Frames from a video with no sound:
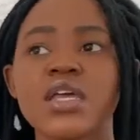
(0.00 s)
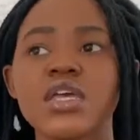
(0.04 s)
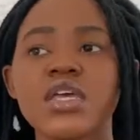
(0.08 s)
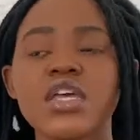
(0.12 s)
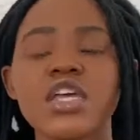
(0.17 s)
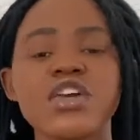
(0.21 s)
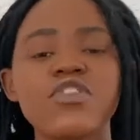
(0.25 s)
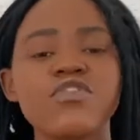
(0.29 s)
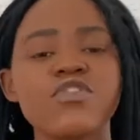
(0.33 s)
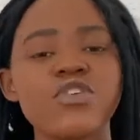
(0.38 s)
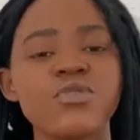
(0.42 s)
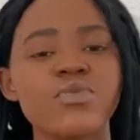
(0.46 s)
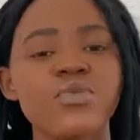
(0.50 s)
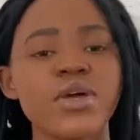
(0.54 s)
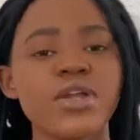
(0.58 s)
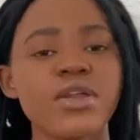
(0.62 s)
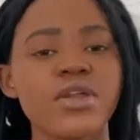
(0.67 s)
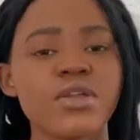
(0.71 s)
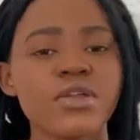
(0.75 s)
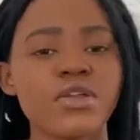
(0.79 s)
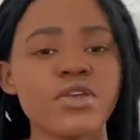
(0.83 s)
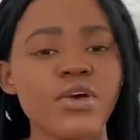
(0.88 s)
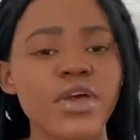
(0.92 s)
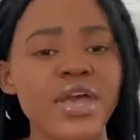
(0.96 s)
even
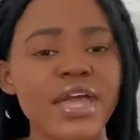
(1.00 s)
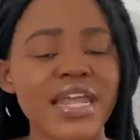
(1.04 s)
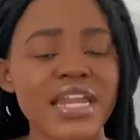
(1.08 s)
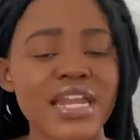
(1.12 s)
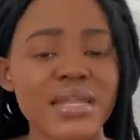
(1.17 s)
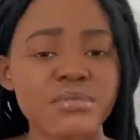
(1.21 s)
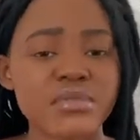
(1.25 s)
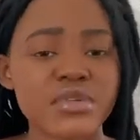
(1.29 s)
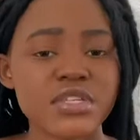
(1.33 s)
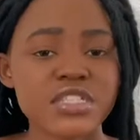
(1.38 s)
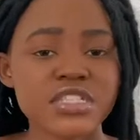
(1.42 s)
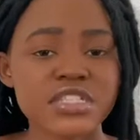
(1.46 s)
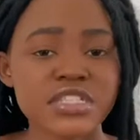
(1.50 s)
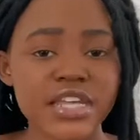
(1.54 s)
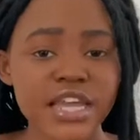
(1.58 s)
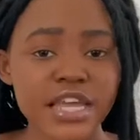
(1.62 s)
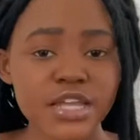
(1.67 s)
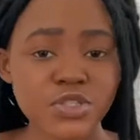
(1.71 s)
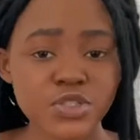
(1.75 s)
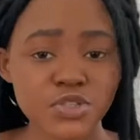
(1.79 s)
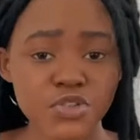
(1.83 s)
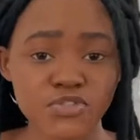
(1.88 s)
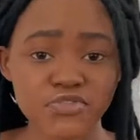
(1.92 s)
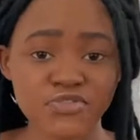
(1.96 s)
when your enemies
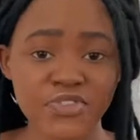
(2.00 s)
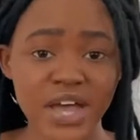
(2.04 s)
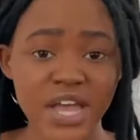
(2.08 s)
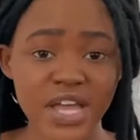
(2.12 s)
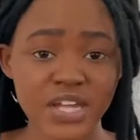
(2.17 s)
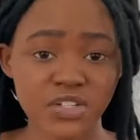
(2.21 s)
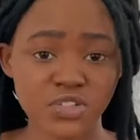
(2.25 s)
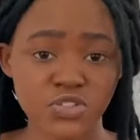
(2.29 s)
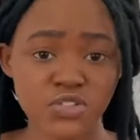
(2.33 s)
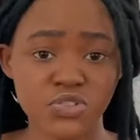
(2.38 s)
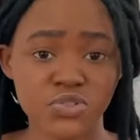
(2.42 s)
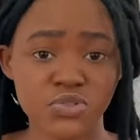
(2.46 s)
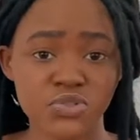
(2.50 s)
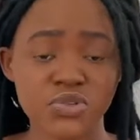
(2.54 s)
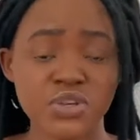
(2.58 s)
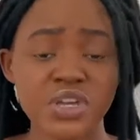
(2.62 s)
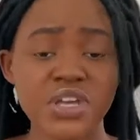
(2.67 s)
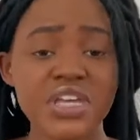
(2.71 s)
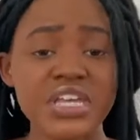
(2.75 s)
dare to fight you,